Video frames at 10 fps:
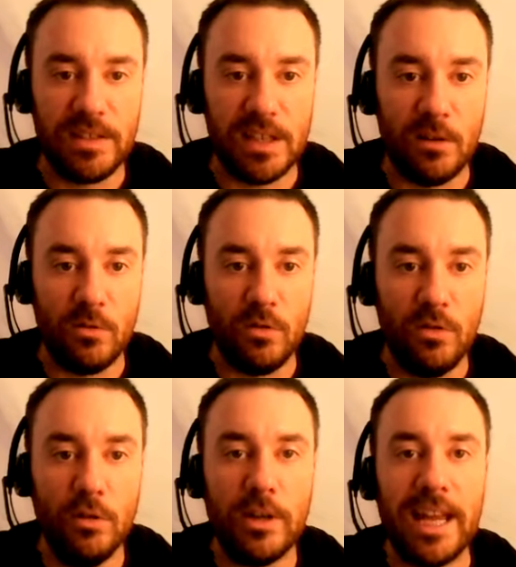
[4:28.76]
So
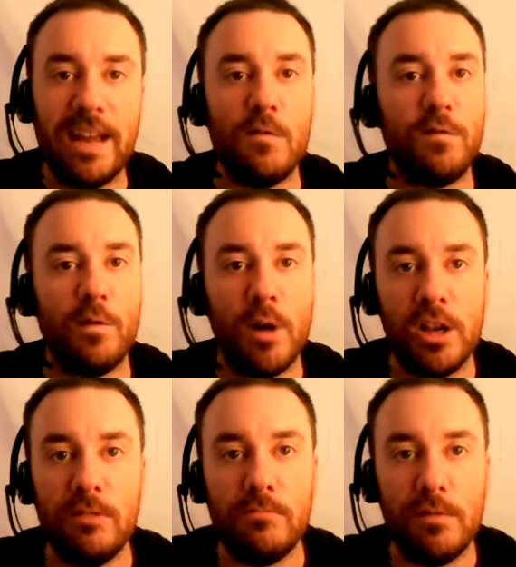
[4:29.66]
look out for
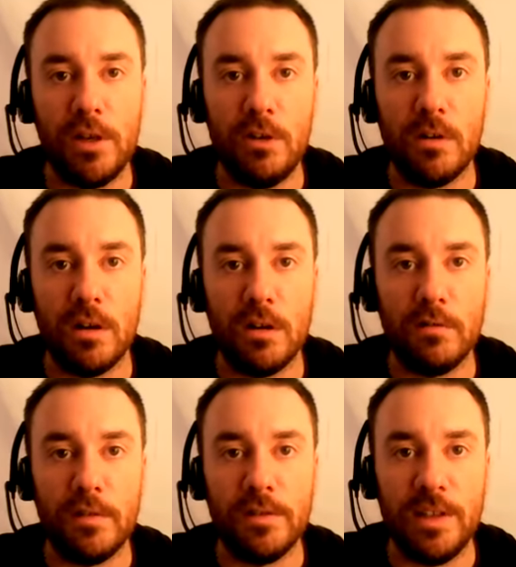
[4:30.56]
my review
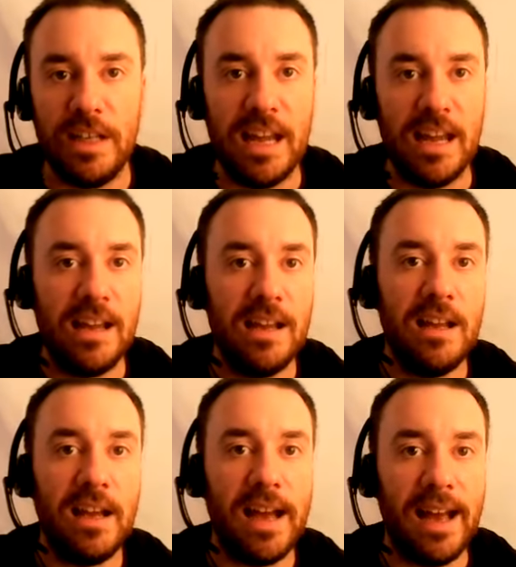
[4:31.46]
of the year
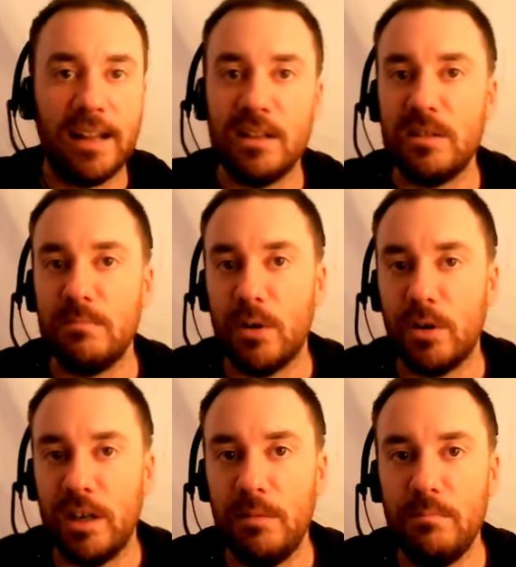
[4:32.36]
and
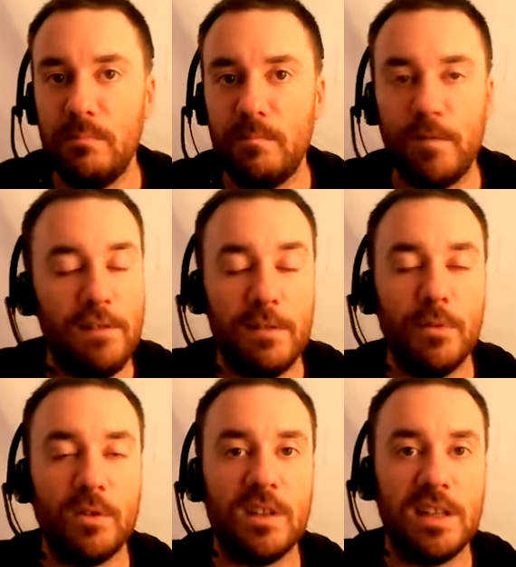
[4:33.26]
my favourite
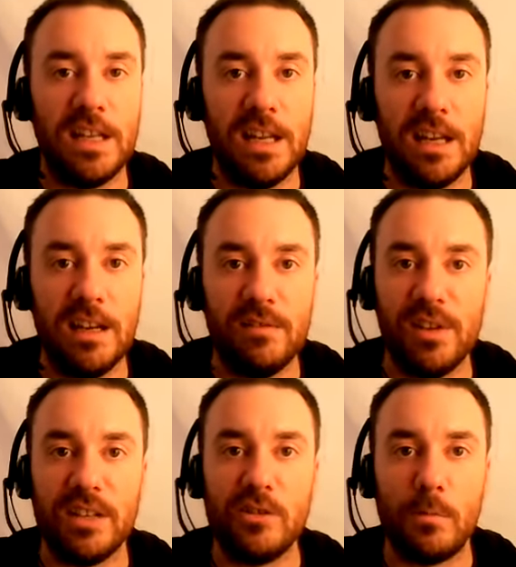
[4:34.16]
books of the year over
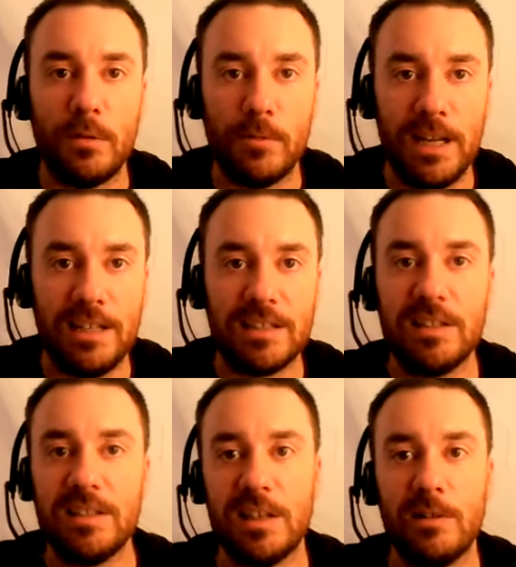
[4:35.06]
the next couple of
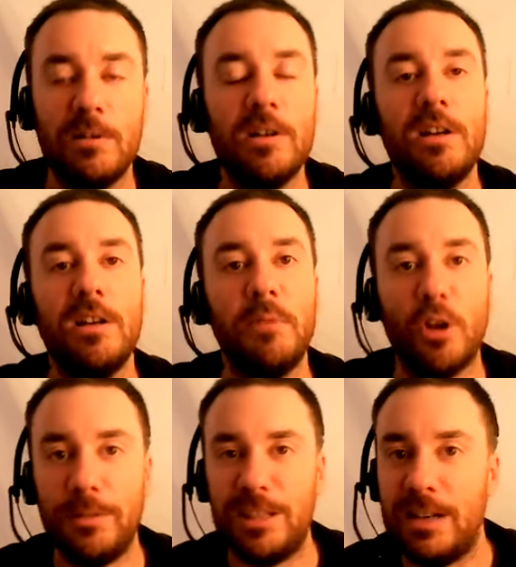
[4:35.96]
weeks. So I'm
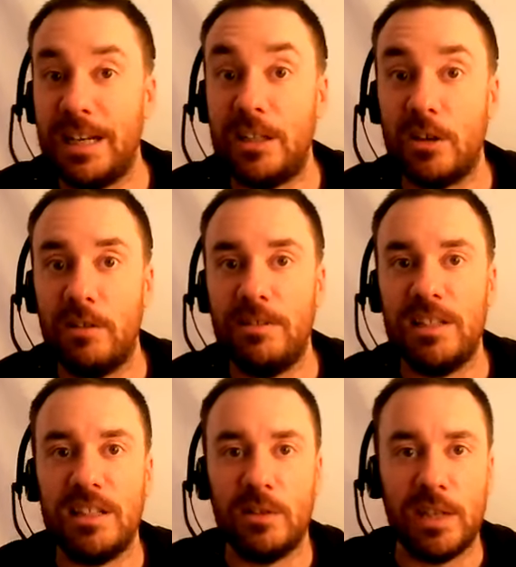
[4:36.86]
not going to be doing any
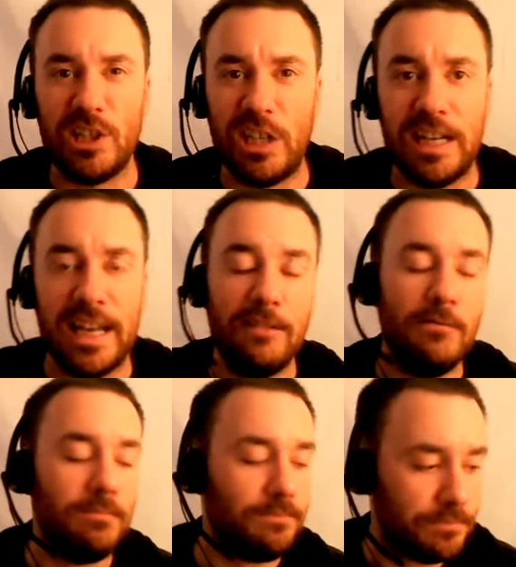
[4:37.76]
diaries until next year now,